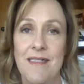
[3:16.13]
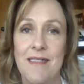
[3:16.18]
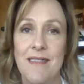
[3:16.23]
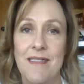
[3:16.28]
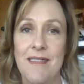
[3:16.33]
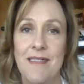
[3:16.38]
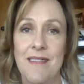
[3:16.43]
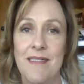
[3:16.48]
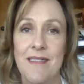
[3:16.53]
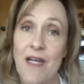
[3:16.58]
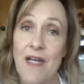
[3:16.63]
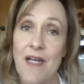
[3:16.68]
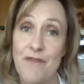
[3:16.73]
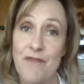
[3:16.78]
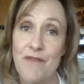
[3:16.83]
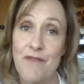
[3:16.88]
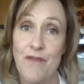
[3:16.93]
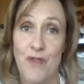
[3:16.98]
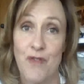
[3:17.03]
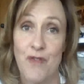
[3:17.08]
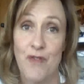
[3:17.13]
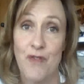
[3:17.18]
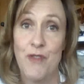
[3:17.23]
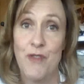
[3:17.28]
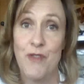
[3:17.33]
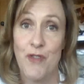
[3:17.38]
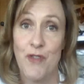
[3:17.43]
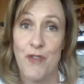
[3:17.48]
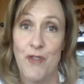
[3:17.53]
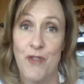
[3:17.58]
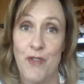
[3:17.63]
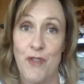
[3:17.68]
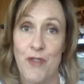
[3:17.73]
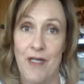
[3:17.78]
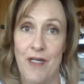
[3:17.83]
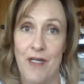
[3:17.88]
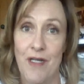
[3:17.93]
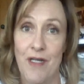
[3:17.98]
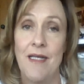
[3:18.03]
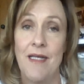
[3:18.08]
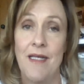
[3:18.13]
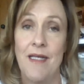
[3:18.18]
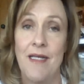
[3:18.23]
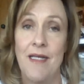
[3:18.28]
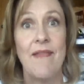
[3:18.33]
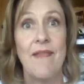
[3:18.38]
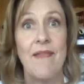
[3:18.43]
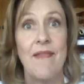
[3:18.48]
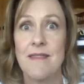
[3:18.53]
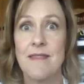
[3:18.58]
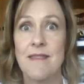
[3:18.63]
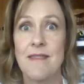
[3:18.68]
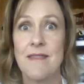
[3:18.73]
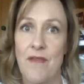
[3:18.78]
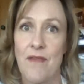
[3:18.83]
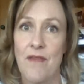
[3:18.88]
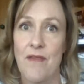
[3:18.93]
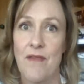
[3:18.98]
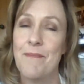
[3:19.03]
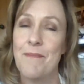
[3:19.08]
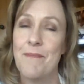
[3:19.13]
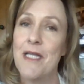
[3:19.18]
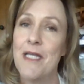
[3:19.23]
especially after you've trimmed your yard. And that's another thing,